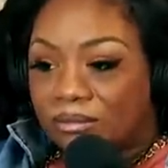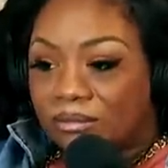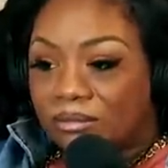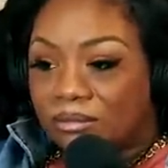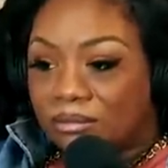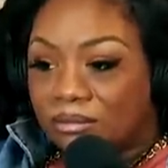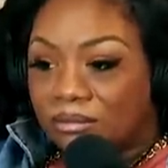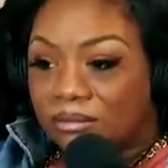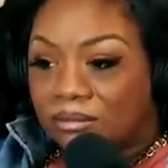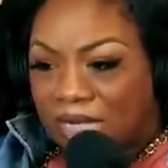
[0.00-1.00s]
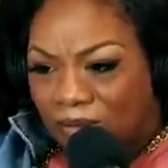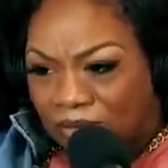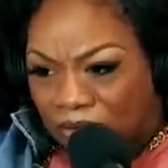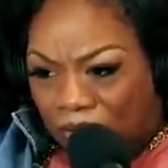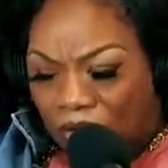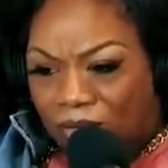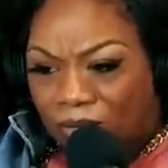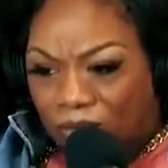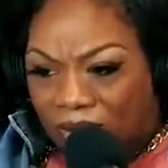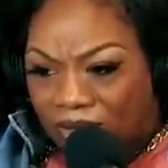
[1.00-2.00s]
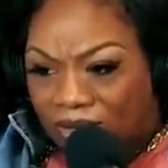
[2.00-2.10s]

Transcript: Yeah, it was like that was a woman, right?